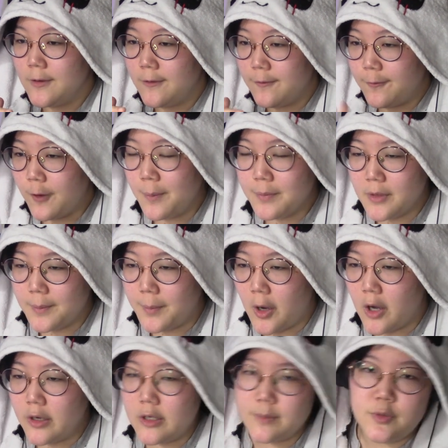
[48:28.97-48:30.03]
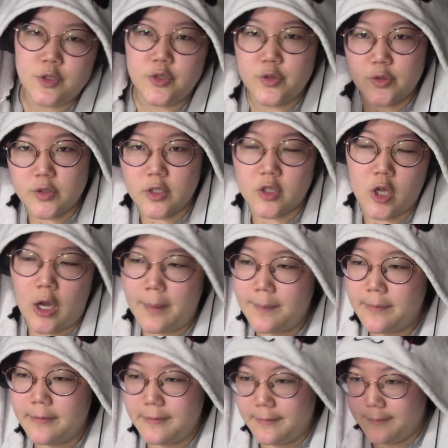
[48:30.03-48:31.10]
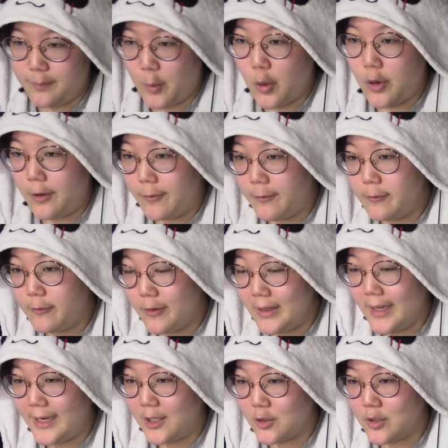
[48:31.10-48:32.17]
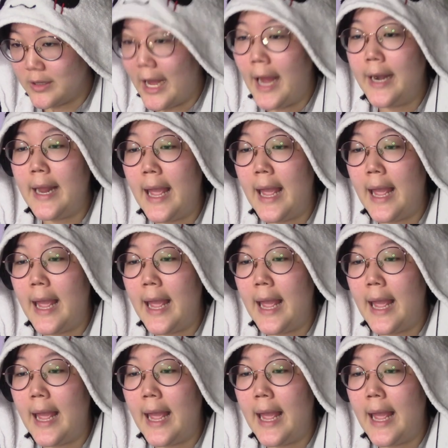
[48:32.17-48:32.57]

from the bottom to the top, more related to that,